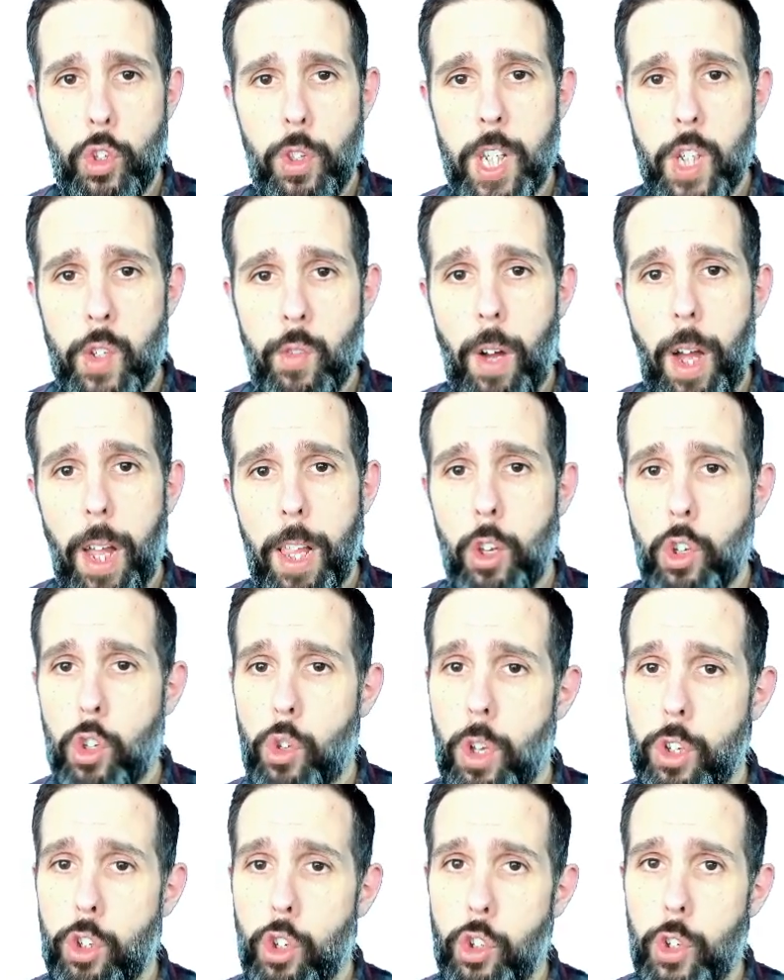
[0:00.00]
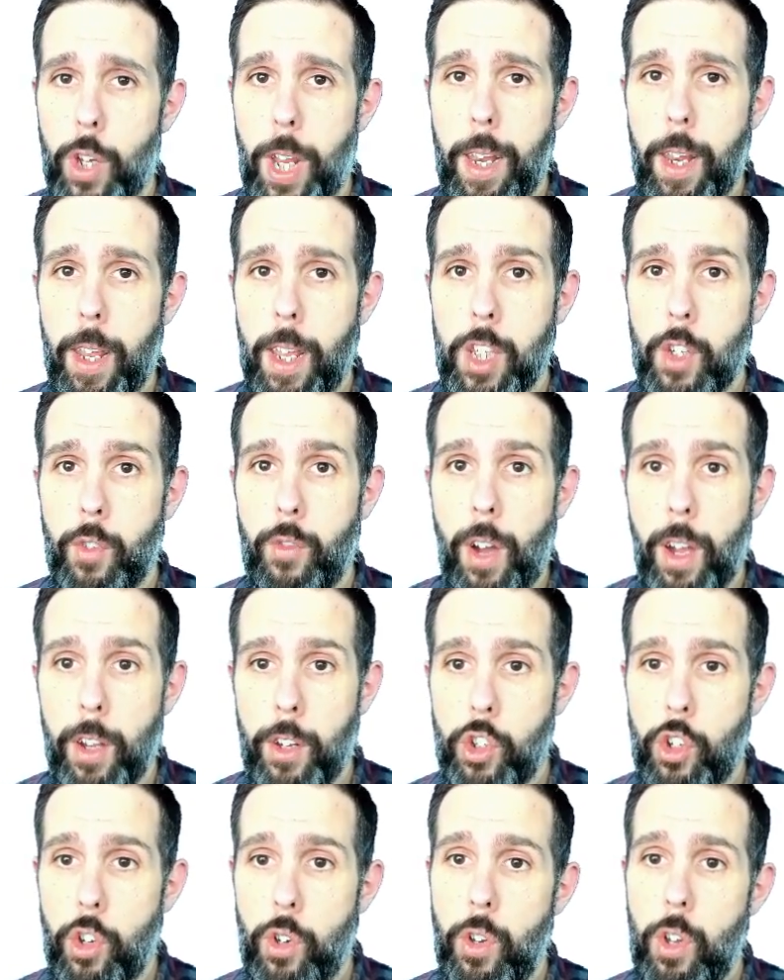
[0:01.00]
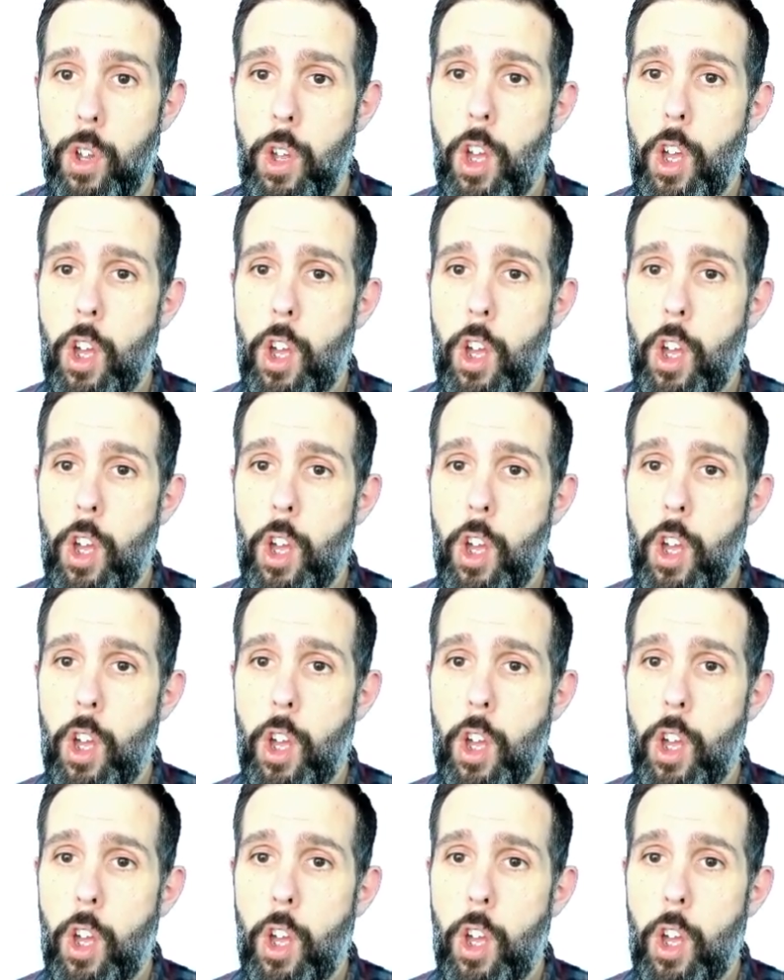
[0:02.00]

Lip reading: these values to associate each function